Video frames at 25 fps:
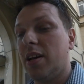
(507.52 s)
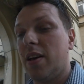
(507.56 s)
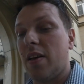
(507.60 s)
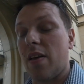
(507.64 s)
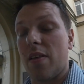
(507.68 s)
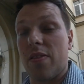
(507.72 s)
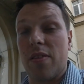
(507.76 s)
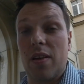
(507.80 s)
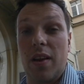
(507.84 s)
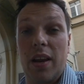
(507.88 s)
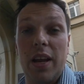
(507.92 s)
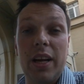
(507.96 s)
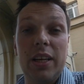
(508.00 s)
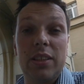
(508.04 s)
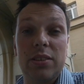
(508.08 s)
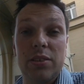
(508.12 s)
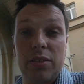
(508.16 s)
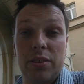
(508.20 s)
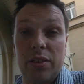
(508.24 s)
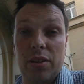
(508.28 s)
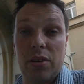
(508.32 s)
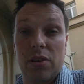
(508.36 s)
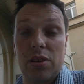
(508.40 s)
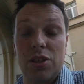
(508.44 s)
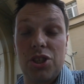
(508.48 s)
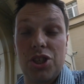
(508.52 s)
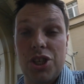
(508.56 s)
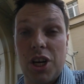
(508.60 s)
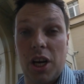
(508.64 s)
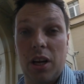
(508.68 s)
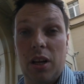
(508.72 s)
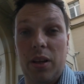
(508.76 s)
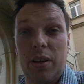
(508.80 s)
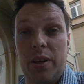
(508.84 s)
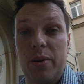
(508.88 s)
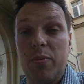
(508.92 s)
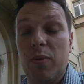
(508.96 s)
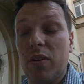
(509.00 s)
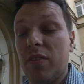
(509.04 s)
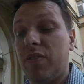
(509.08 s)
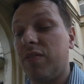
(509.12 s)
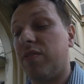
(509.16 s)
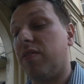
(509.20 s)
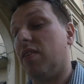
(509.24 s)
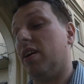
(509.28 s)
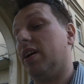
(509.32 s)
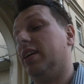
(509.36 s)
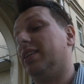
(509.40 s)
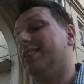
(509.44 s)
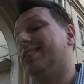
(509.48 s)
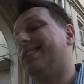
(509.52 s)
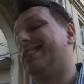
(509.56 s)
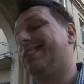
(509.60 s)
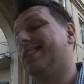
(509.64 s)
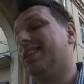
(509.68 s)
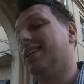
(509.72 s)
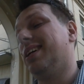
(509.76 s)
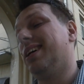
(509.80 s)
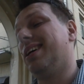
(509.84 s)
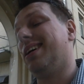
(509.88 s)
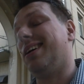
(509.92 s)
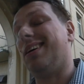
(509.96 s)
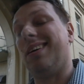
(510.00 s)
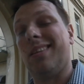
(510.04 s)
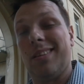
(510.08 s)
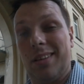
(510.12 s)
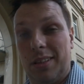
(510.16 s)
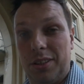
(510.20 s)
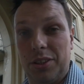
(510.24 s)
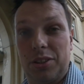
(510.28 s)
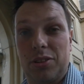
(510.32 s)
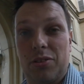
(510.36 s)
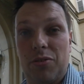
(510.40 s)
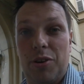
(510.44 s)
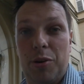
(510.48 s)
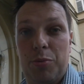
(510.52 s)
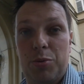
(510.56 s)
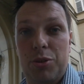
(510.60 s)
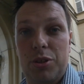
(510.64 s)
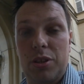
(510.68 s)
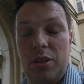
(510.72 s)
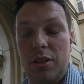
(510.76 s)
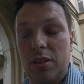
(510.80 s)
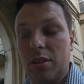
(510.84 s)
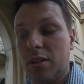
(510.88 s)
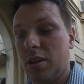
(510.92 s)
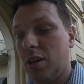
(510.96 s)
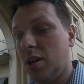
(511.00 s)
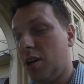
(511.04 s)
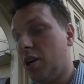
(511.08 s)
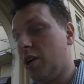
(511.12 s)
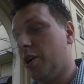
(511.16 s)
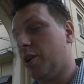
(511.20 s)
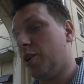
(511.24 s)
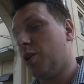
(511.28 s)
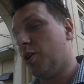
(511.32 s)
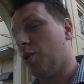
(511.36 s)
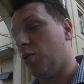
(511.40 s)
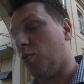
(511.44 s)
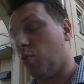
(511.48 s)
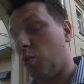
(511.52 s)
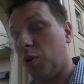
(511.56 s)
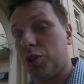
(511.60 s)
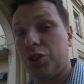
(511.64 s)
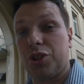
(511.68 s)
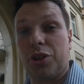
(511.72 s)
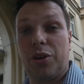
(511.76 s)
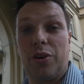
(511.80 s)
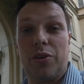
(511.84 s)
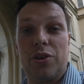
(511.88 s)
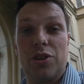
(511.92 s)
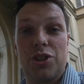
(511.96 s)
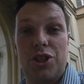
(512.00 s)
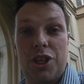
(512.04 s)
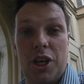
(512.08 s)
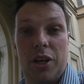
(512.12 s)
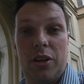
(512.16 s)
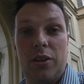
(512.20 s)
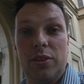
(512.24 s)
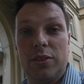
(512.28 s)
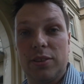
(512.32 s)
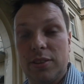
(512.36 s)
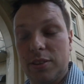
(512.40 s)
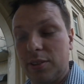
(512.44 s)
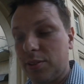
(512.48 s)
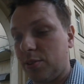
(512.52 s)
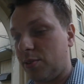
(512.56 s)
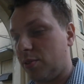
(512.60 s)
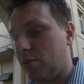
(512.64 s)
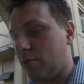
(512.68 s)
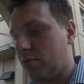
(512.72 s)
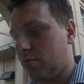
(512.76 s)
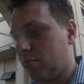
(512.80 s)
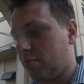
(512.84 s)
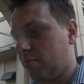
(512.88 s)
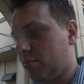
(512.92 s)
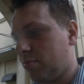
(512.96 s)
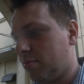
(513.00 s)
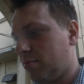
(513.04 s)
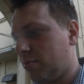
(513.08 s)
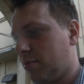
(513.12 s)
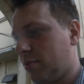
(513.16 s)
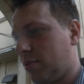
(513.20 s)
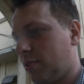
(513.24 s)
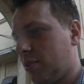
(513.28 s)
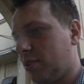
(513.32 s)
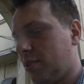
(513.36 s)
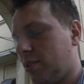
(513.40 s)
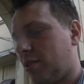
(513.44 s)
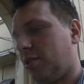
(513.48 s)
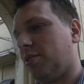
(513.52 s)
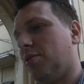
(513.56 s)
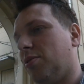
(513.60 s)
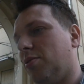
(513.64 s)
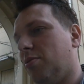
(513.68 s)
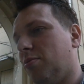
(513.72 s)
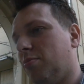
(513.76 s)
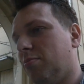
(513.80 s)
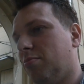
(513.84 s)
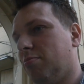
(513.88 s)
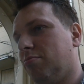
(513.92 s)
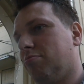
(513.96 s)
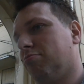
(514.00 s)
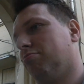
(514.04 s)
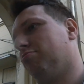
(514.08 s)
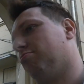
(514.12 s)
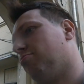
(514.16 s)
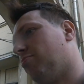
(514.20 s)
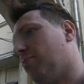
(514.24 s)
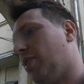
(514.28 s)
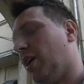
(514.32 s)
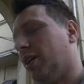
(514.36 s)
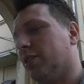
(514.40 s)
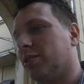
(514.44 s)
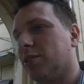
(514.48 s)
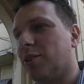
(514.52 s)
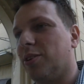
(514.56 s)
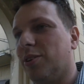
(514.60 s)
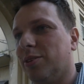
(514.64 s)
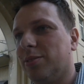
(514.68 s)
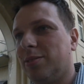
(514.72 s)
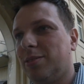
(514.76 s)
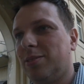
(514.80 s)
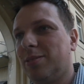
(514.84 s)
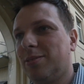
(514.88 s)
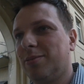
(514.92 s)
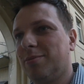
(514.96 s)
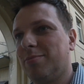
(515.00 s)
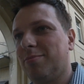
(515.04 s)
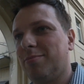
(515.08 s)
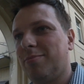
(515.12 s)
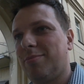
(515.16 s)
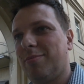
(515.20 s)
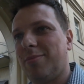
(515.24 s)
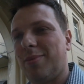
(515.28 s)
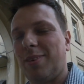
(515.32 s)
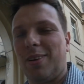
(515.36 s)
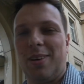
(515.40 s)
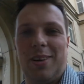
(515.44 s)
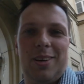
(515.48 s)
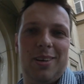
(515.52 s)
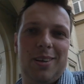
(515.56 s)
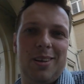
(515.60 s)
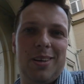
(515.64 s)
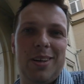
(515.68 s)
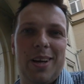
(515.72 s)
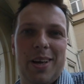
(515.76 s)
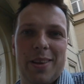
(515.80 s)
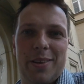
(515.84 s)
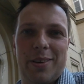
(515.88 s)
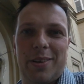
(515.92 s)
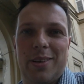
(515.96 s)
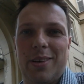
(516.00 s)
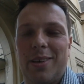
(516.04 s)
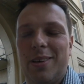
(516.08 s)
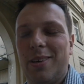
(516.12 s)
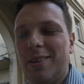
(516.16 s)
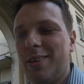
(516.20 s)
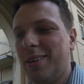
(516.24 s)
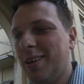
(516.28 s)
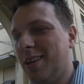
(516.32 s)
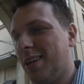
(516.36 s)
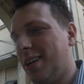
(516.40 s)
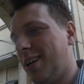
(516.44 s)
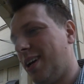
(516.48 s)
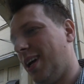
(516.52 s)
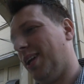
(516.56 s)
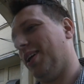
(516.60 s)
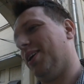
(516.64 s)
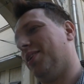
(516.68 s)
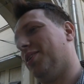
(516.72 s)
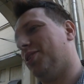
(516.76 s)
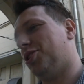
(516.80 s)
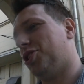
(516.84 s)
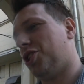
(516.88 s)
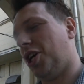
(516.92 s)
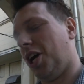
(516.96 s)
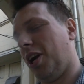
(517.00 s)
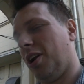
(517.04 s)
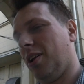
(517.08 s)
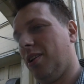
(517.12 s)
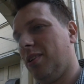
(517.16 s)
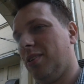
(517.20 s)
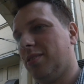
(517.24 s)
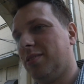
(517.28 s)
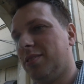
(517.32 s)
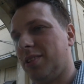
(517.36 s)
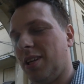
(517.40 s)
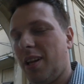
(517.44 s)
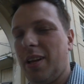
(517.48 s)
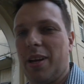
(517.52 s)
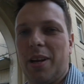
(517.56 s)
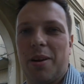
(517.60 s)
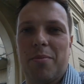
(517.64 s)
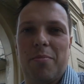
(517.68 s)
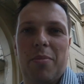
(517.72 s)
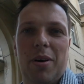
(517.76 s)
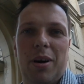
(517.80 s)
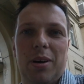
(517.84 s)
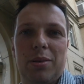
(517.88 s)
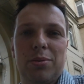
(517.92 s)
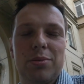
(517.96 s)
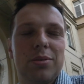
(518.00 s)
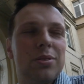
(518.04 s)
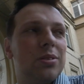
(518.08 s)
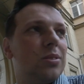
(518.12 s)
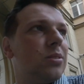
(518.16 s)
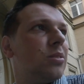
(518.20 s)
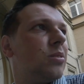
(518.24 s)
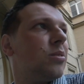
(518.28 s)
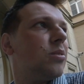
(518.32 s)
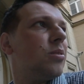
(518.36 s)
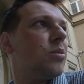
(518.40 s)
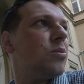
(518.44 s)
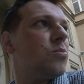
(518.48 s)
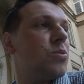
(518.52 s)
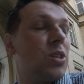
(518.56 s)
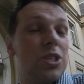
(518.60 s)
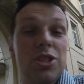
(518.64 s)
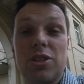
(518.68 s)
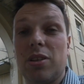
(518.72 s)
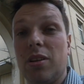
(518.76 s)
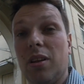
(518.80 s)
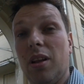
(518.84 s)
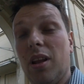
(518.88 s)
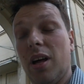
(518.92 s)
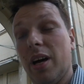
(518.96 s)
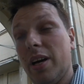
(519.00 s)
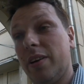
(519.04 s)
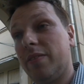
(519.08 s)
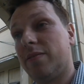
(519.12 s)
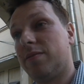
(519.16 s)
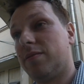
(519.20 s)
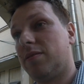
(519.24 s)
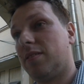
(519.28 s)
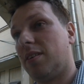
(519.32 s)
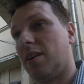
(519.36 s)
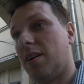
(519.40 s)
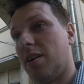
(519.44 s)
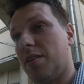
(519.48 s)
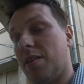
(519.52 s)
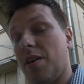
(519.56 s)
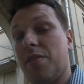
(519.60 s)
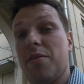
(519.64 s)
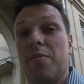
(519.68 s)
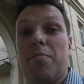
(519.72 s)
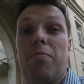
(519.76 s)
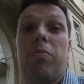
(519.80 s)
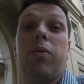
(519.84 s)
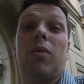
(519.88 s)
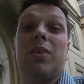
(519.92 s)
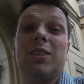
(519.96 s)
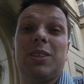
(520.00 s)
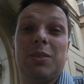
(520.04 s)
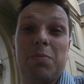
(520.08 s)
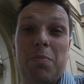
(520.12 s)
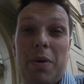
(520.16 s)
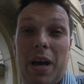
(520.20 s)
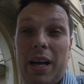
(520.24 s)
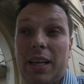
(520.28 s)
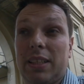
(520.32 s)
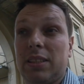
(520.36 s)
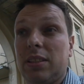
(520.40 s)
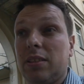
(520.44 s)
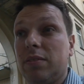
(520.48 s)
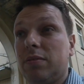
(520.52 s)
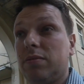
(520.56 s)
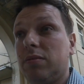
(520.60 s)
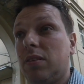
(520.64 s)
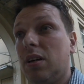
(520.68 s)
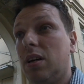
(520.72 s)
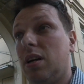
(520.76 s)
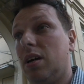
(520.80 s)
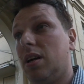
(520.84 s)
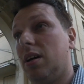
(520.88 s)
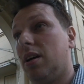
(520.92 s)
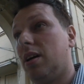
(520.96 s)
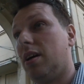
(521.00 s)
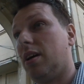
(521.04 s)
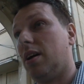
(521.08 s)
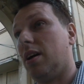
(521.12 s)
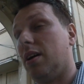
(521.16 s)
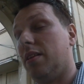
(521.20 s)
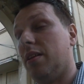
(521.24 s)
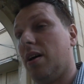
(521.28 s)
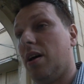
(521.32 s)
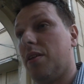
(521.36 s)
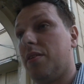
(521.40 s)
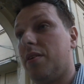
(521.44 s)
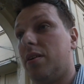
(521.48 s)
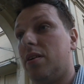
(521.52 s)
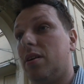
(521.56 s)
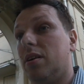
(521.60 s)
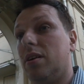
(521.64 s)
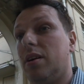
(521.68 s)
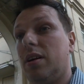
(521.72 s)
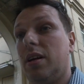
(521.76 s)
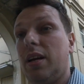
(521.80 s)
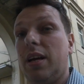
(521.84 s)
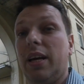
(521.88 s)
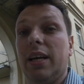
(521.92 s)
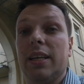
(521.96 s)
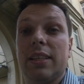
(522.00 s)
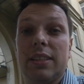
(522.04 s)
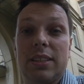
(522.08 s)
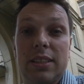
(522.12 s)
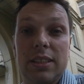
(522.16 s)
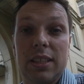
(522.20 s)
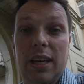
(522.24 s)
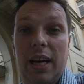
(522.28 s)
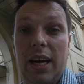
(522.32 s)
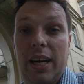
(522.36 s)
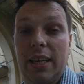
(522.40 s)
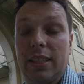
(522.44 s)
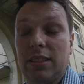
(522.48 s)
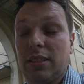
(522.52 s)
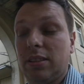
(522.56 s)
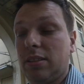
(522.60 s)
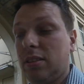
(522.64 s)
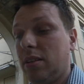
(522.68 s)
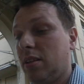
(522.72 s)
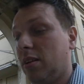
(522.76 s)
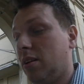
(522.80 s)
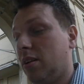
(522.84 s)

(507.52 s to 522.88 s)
The links to her channel you will find in the description. Watch her channel too. So that's good. Another channel telling about Russian life, another perspective, another insight.